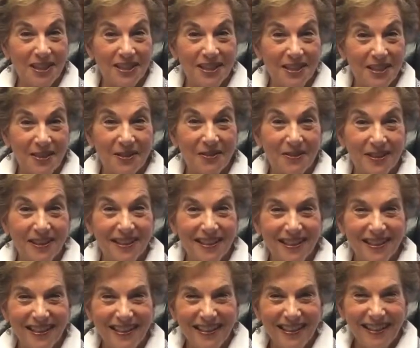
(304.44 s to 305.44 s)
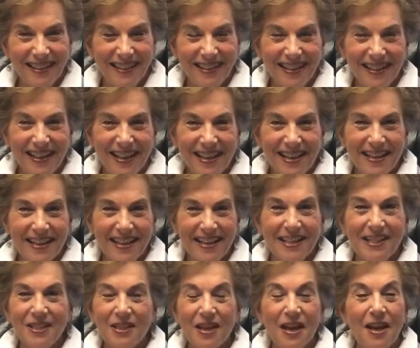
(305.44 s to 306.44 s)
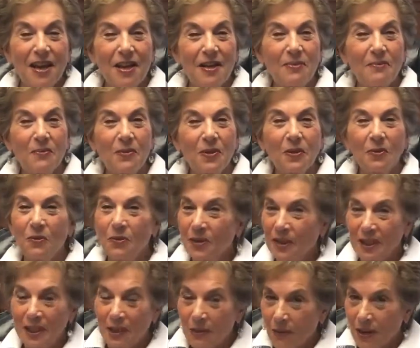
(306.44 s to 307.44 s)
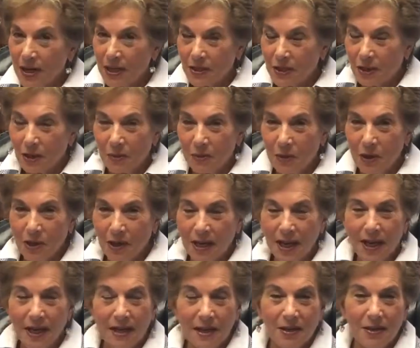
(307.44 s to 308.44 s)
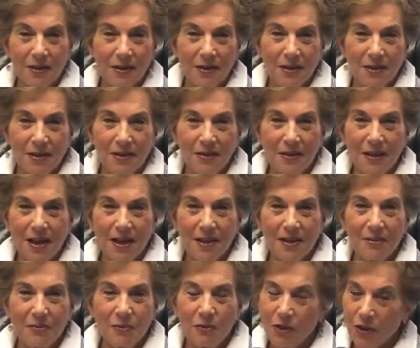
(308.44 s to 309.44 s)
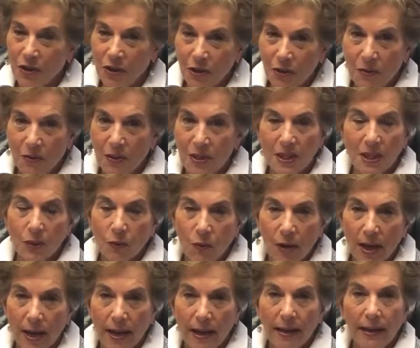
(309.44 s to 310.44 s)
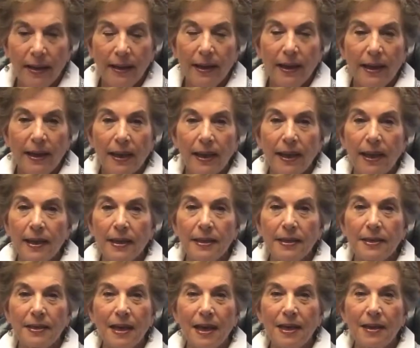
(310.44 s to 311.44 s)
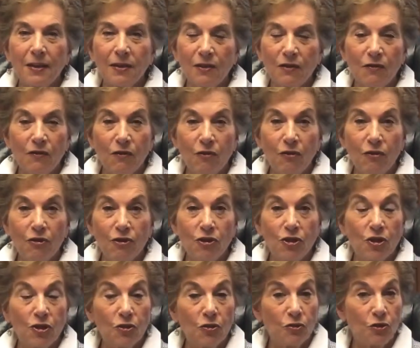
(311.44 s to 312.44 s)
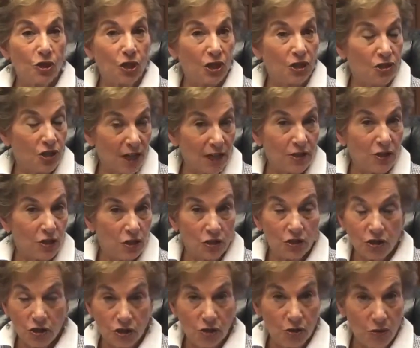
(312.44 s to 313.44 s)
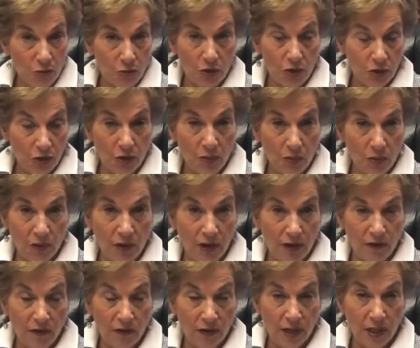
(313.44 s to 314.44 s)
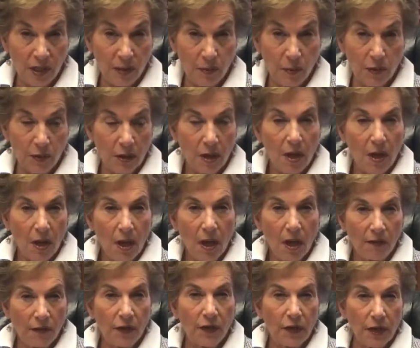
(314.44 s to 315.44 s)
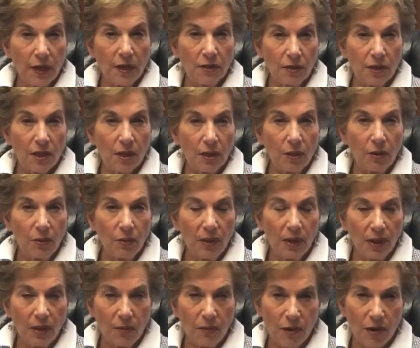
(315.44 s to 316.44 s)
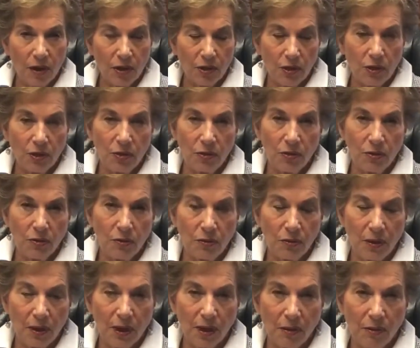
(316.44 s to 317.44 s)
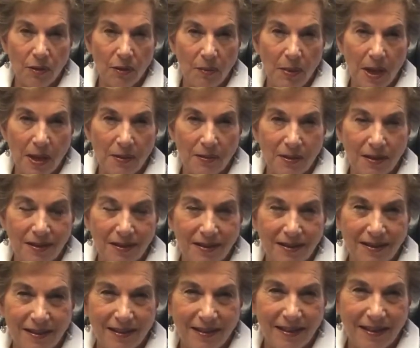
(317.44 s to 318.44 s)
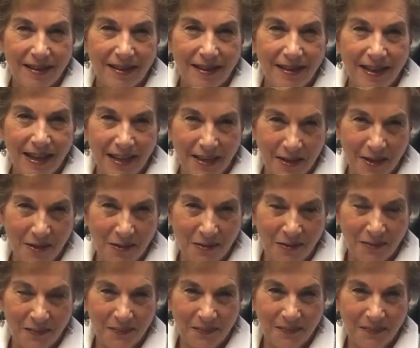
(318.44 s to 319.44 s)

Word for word: consider it. It's um, really great to communicate um, with you this way, and I look forward to suggestions too, which you can put on Facebook, of the things that you really want to hear about. Thank you.